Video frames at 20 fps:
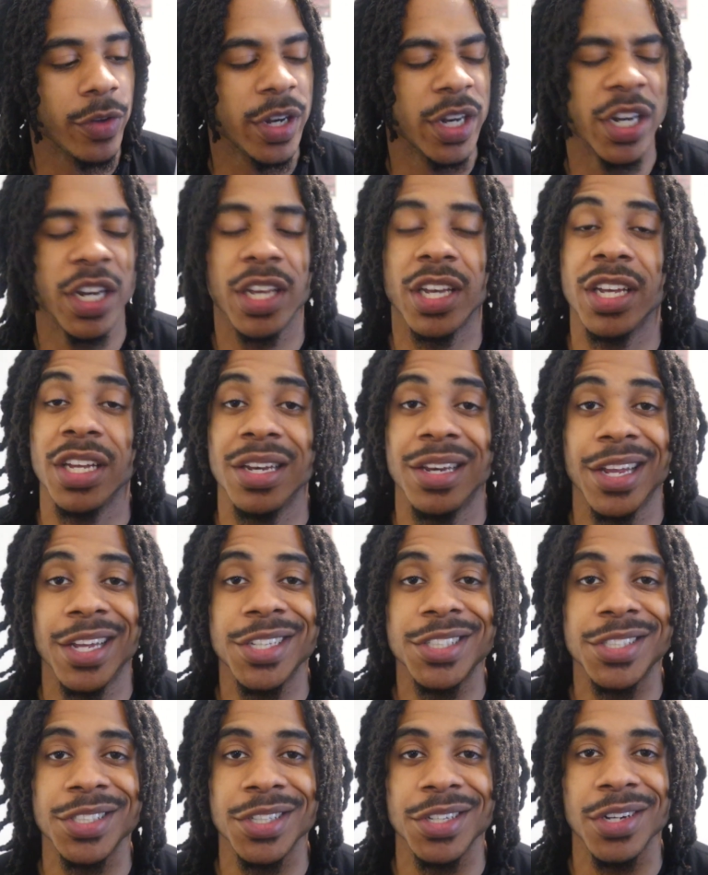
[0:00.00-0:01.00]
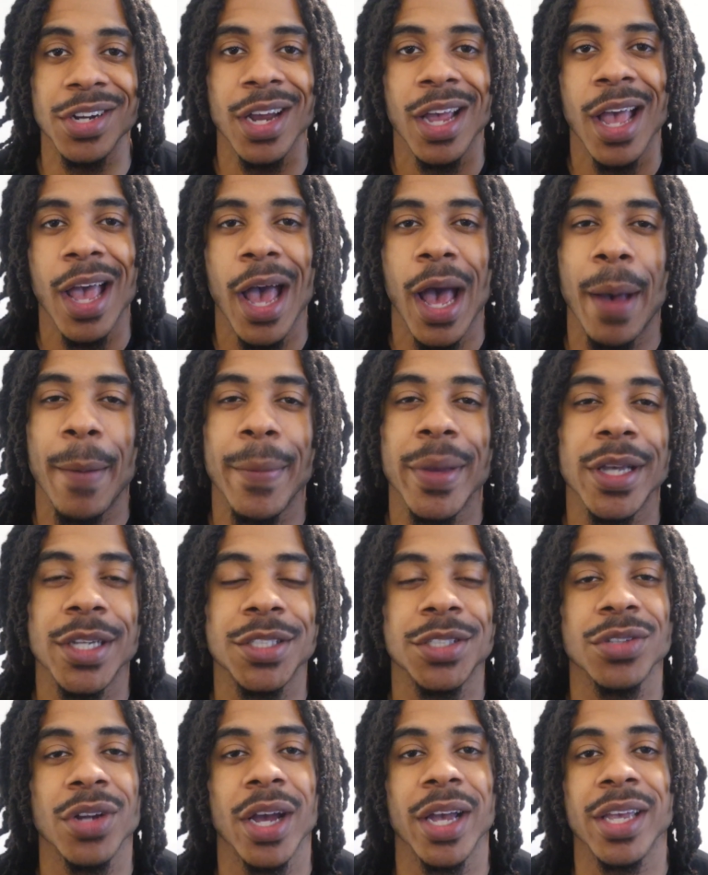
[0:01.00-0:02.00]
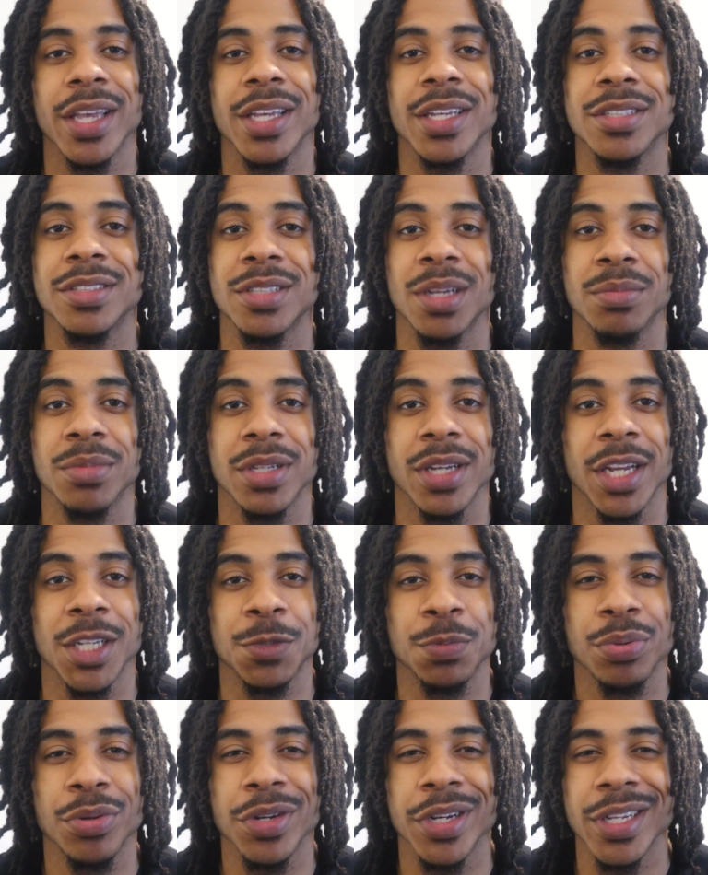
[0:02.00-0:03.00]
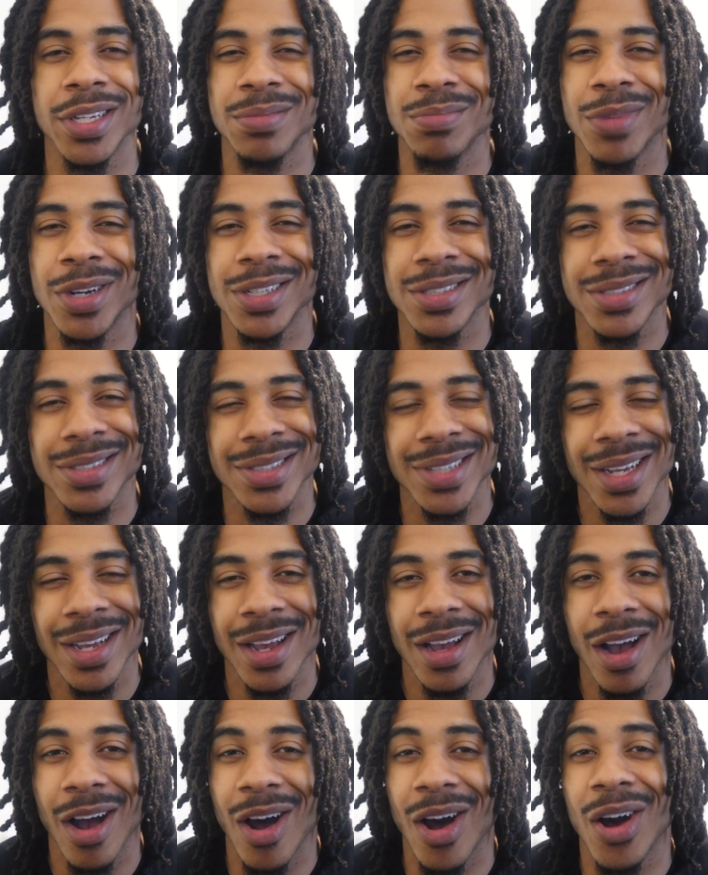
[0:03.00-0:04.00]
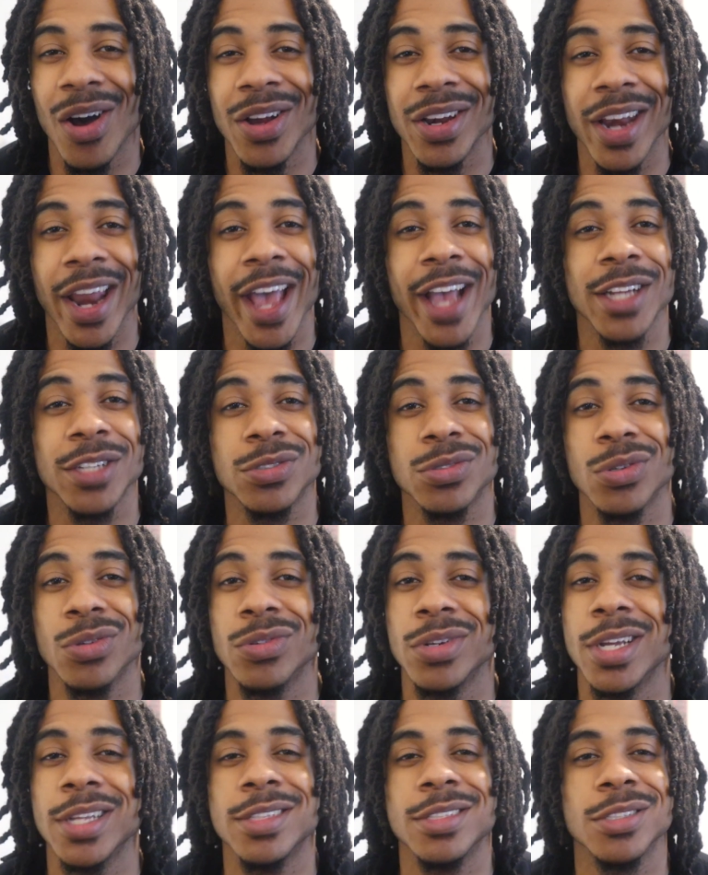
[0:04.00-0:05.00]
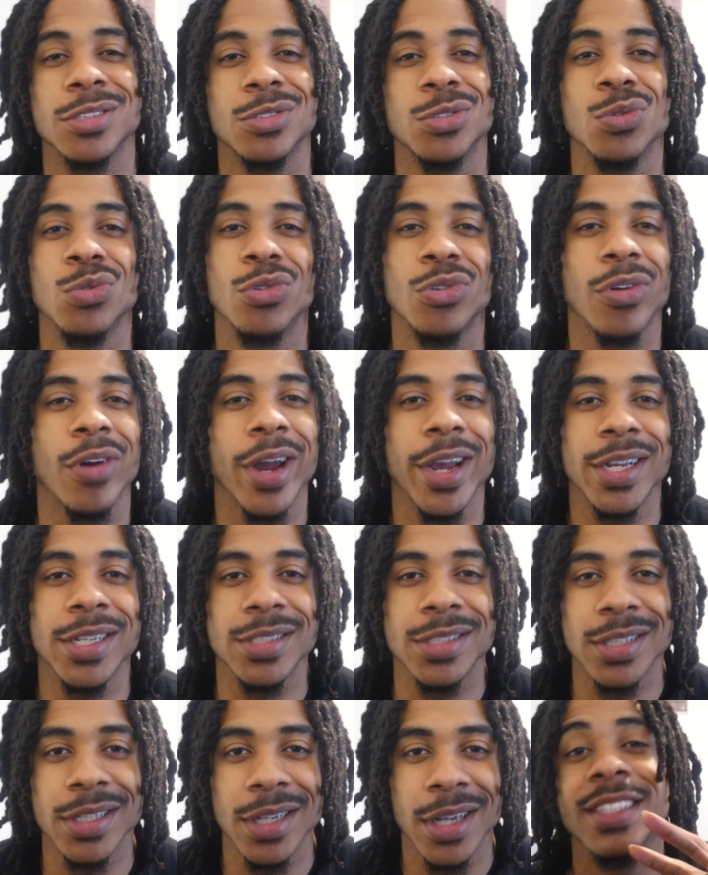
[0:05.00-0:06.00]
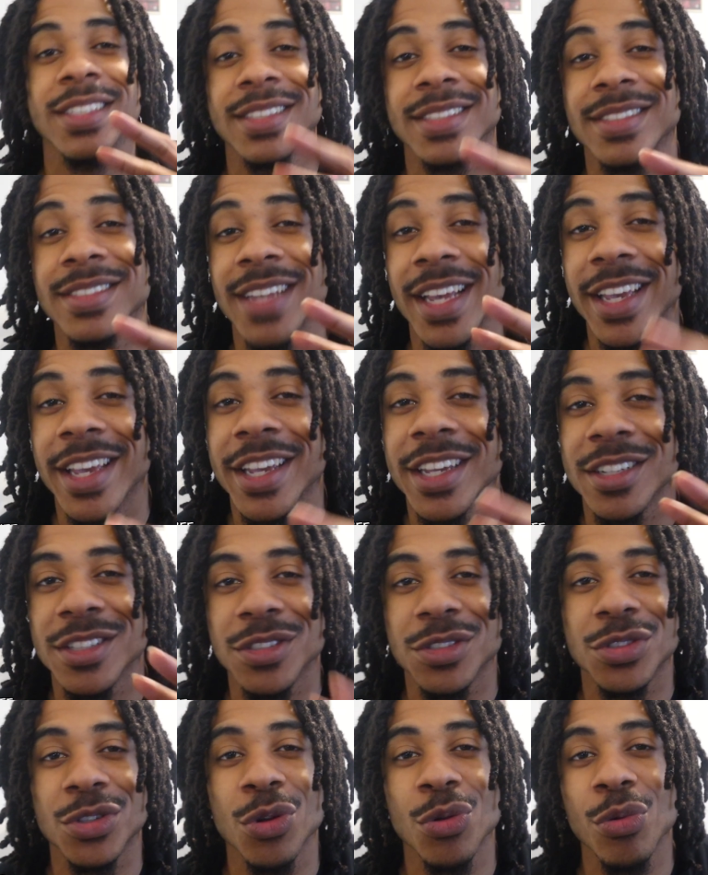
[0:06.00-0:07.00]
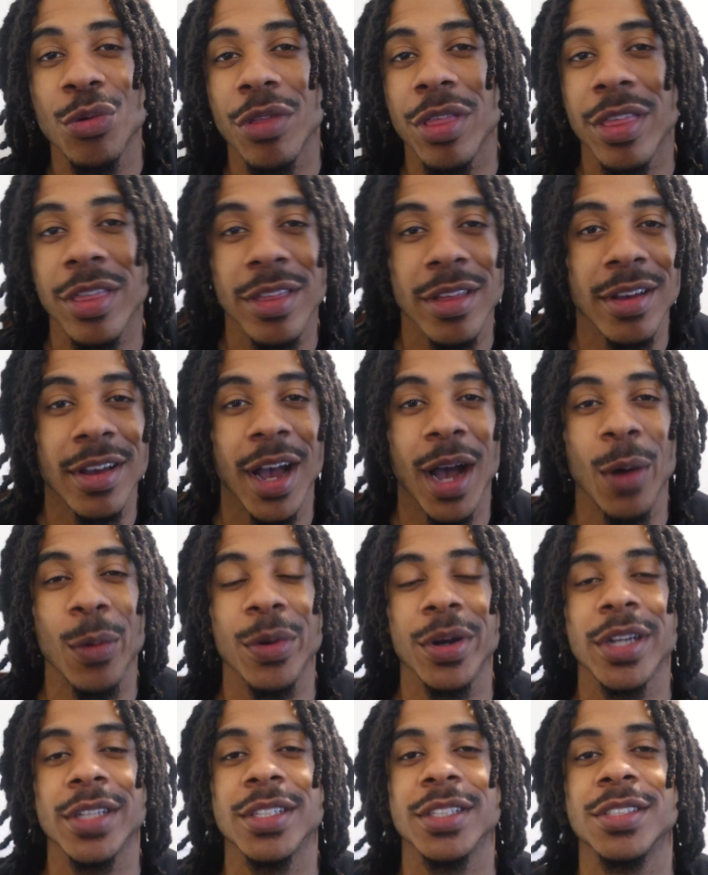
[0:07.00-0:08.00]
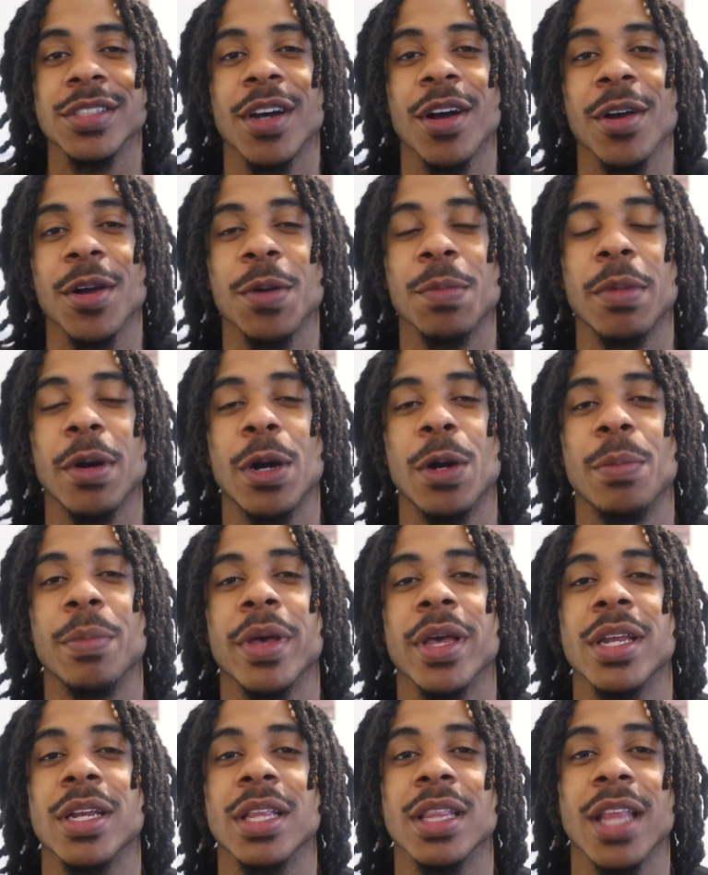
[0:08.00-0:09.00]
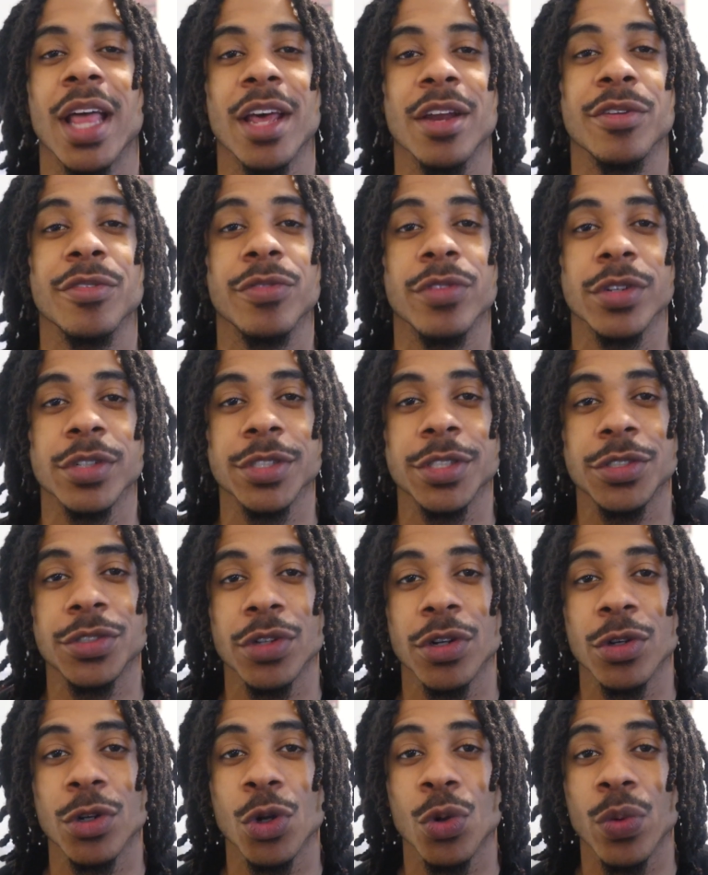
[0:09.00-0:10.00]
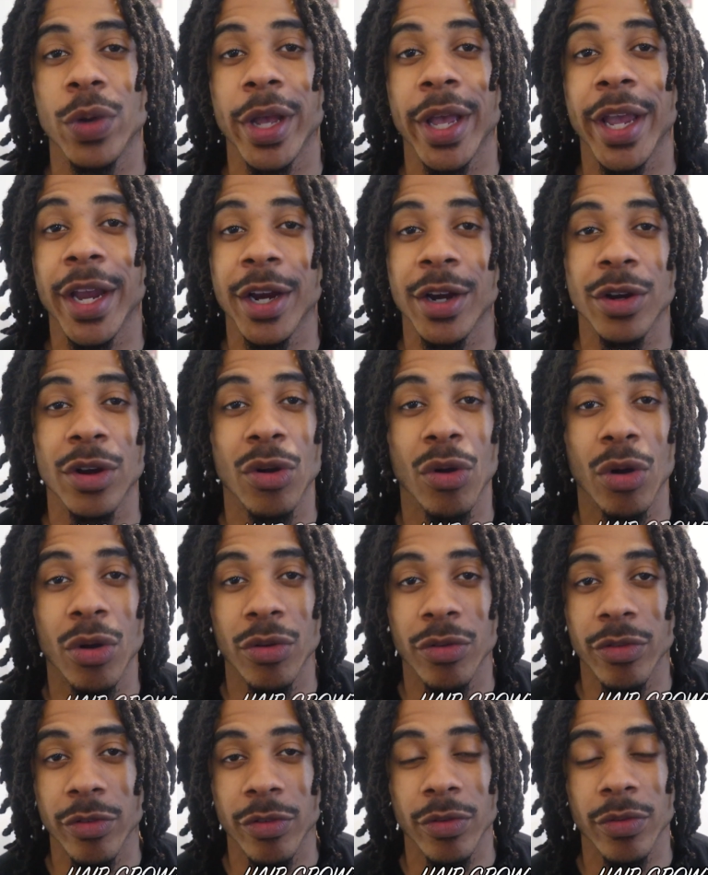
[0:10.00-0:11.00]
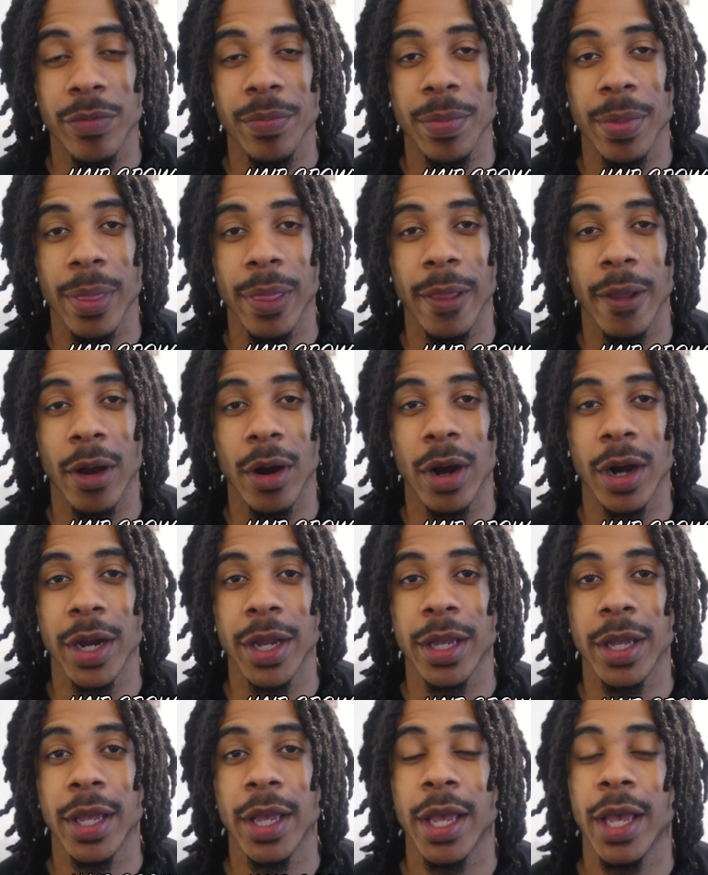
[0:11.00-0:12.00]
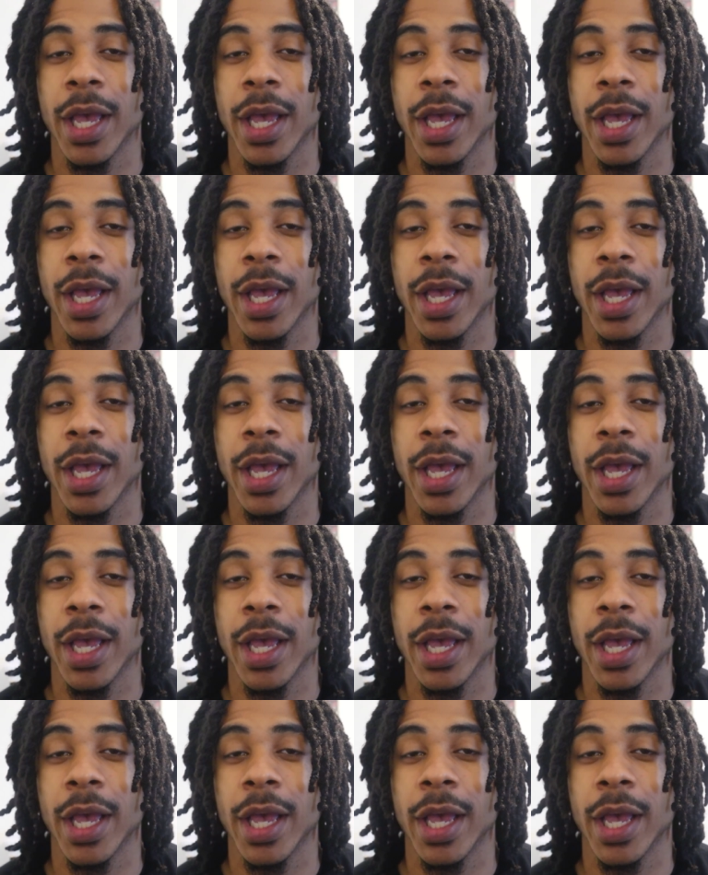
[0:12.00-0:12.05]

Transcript: And then the conditioner, I make sure I get something that's pretty much all natural, nothing too crazy. The second truth I wanted to talk about, man, a lot of us struggle with hair growth, all right?